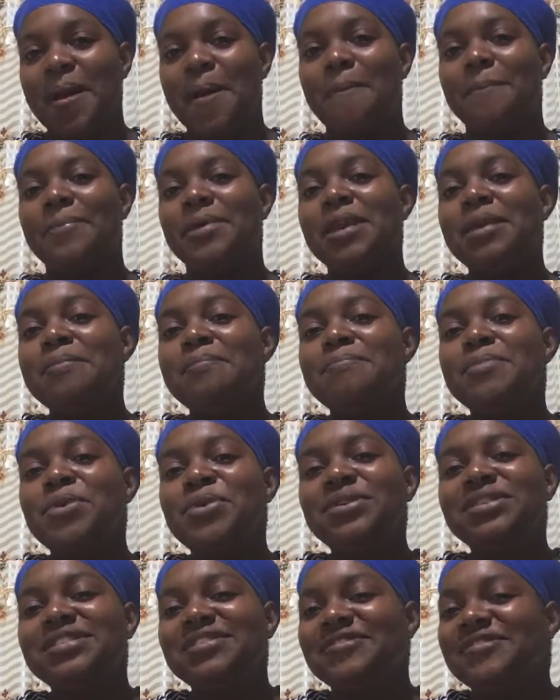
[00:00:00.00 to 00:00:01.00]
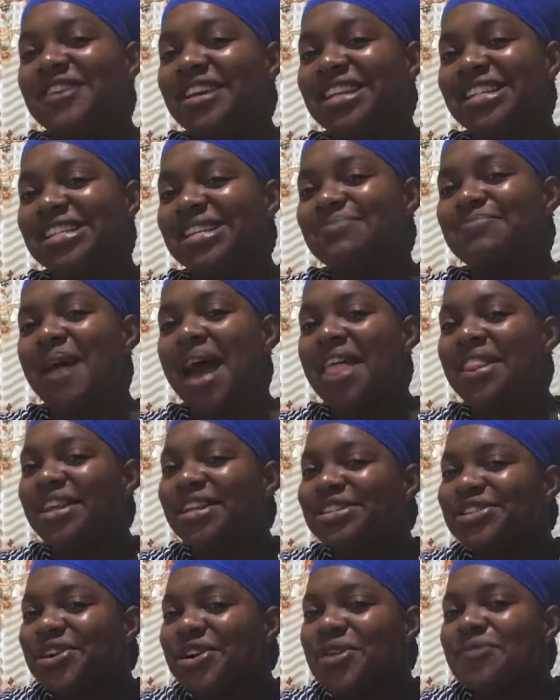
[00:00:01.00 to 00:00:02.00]
Be motivated by the
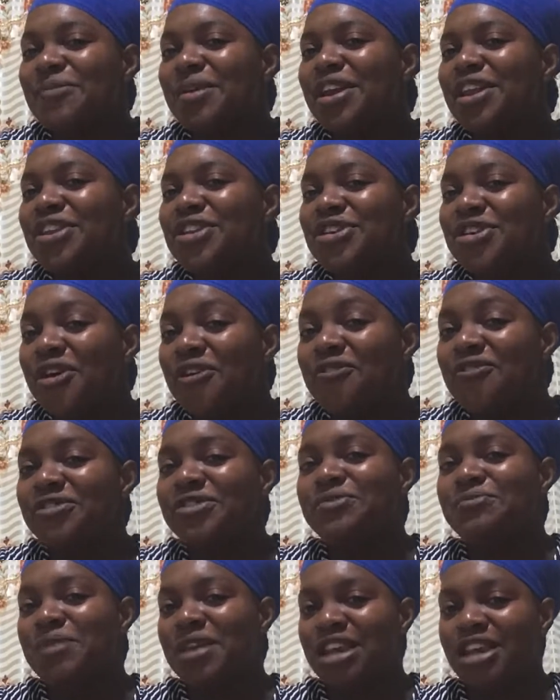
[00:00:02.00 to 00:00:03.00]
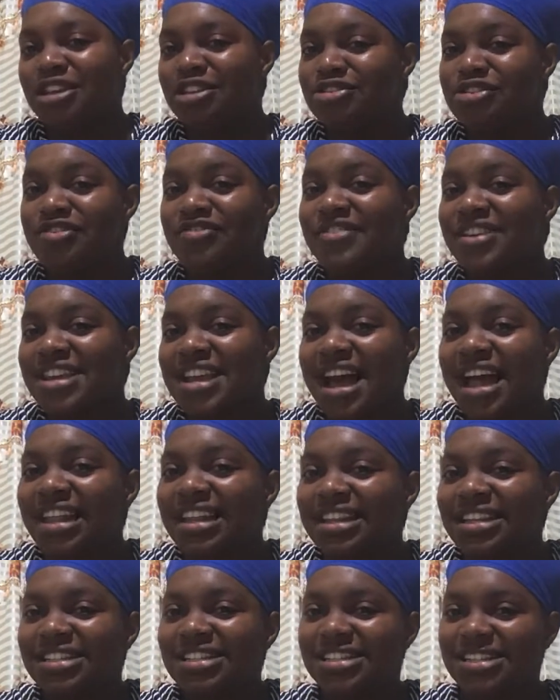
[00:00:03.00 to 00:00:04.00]
term enough to make it your
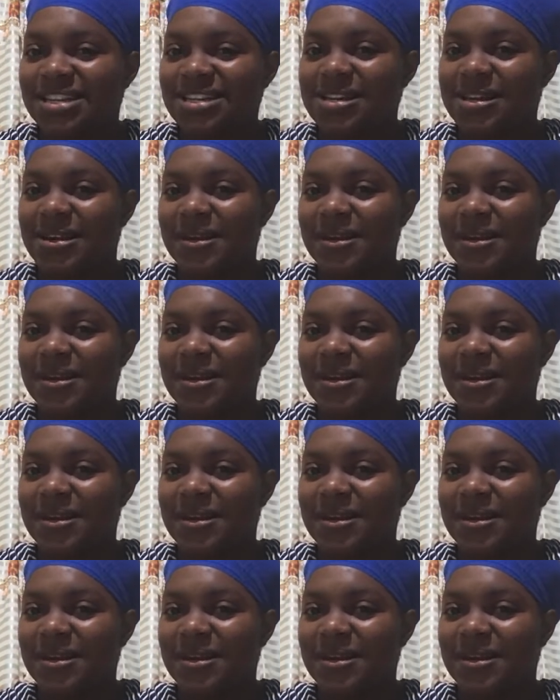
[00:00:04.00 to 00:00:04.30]
reality.